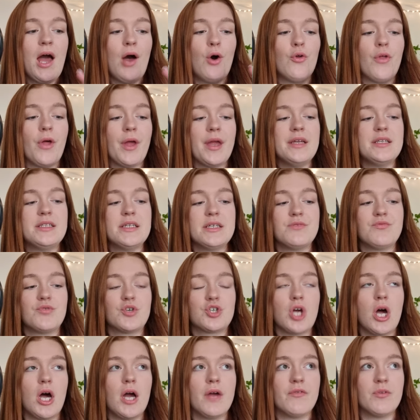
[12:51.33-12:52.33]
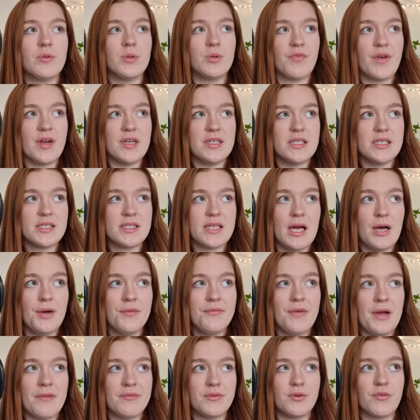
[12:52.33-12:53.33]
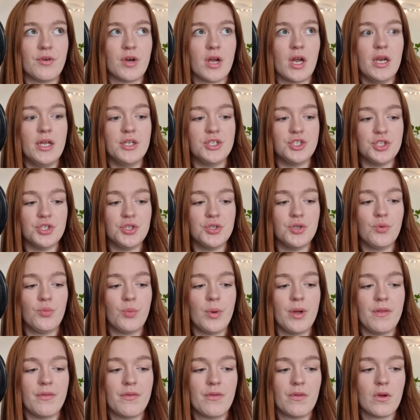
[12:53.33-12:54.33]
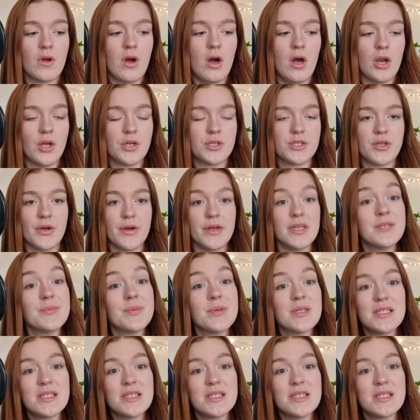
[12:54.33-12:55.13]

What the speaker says: Although he did retire from the race itself after a collision with Carlos Sainz.